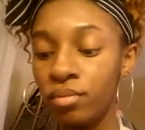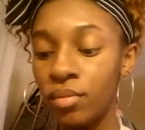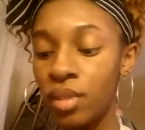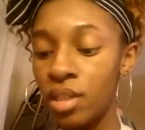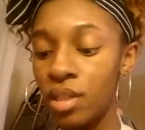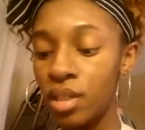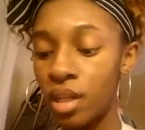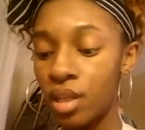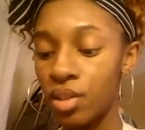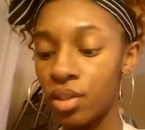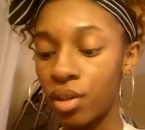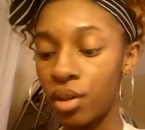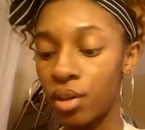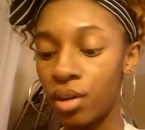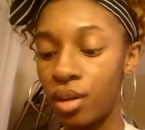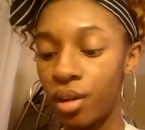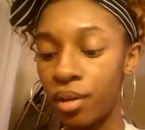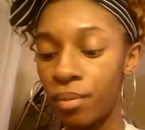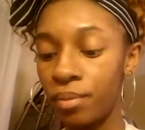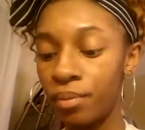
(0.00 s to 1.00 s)

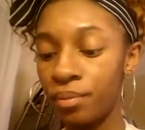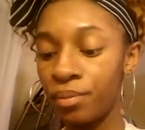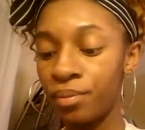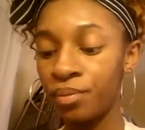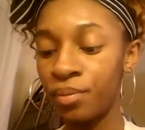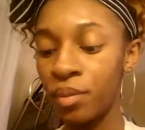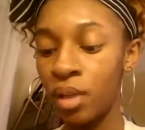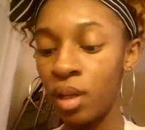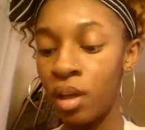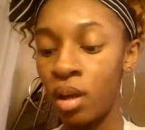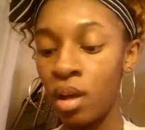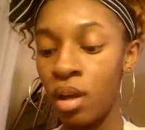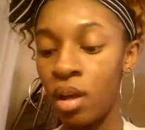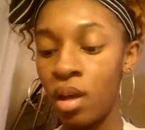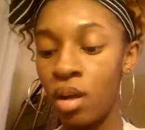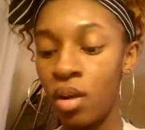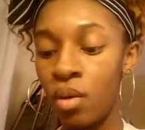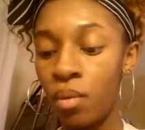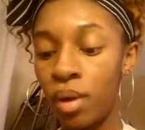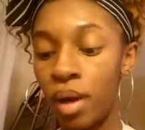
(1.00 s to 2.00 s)
sunscreen,
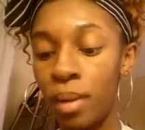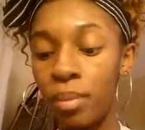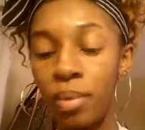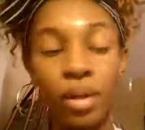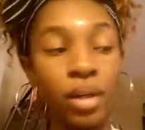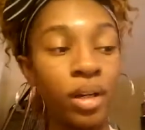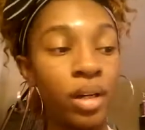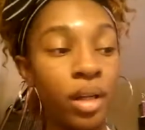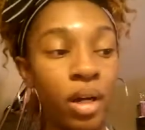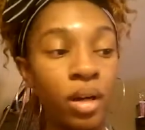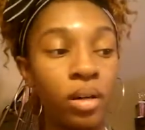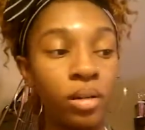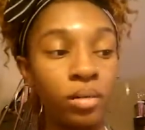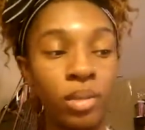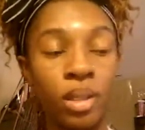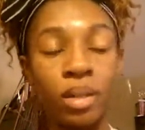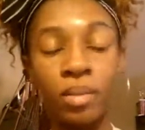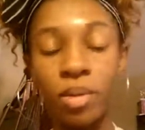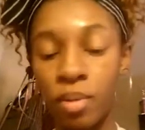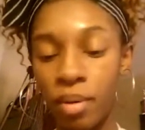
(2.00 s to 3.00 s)
when I put it on,
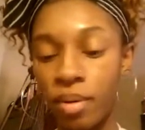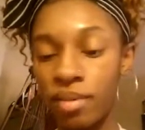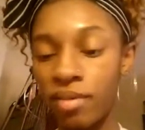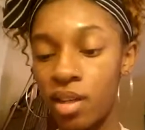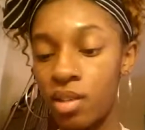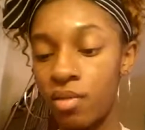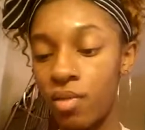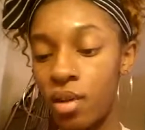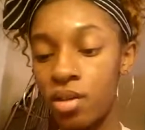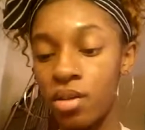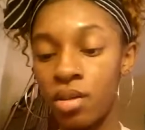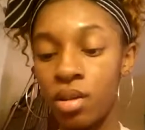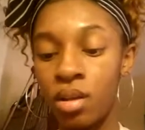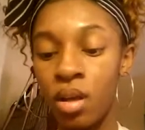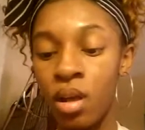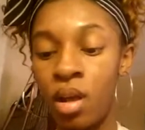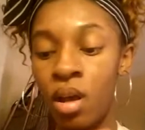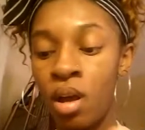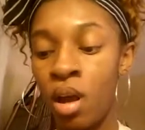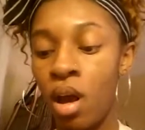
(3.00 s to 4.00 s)
but I'm just my face first.
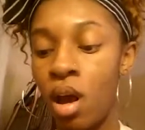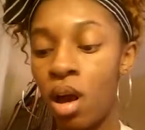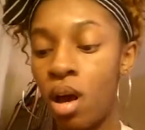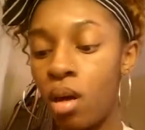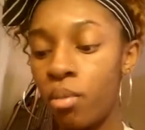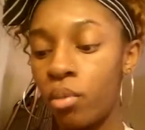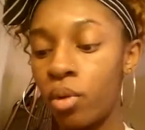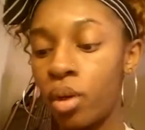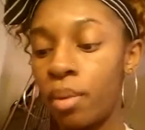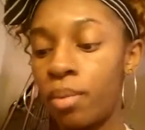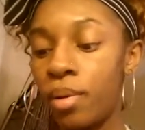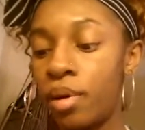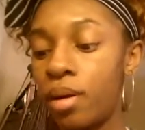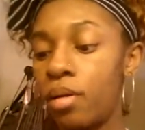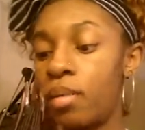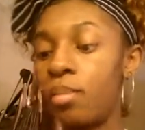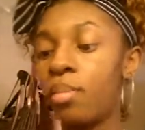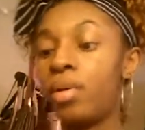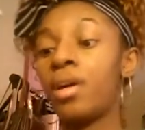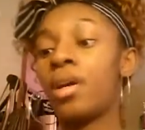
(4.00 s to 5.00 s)
When I
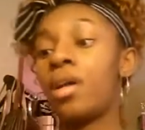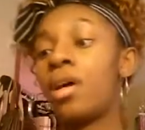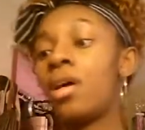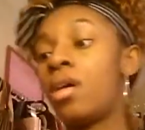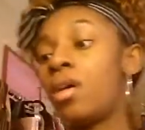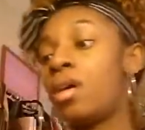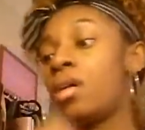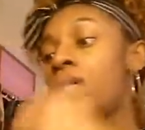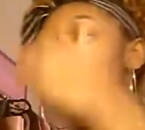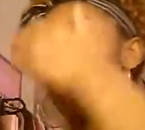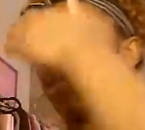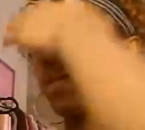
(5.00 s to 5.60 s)
put it on,